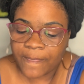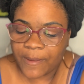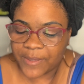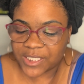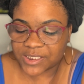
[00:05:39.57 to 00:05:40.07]

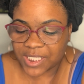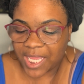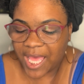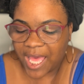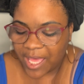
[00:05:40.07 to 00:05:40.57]
Because like,
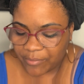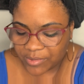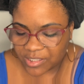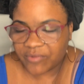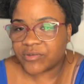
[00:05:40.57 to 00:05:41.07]
I
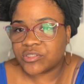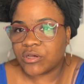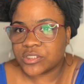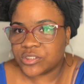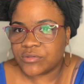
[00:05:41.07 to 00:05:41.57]
would never
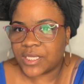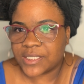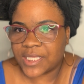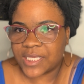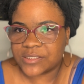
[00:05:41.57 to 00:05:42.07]
talk to you
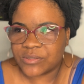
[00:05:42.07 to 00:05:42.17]
like that.